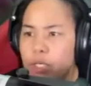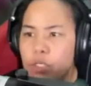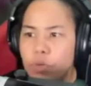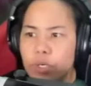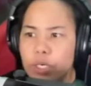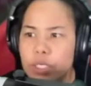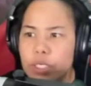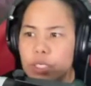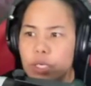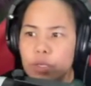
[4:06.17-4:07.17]

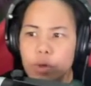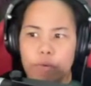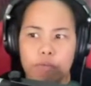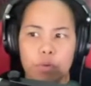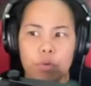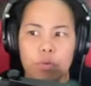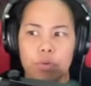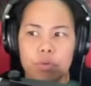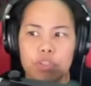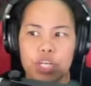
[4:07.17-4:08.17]
source, you have to go
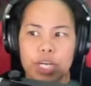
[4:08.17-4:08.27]
to check